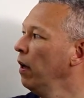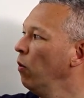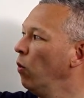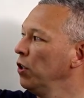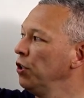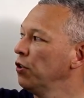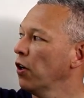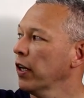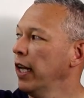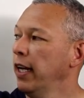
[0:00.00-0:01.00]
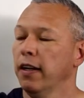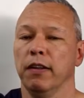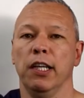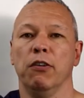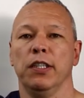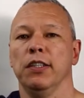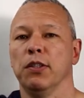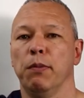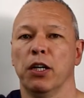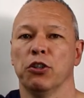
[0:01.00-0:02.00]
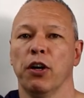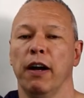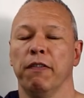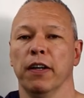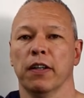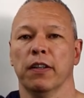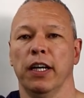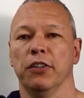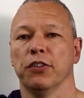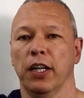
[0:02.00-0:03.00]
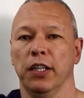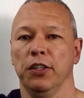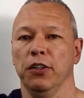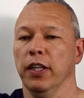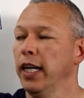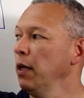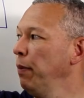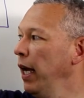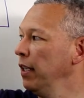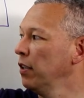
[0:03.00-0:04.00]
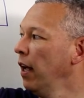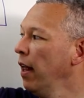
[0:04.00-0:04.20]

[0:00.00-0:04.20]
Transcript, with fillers: once you start getting, you know, a decent amount of traffic that you're sending to your landing page,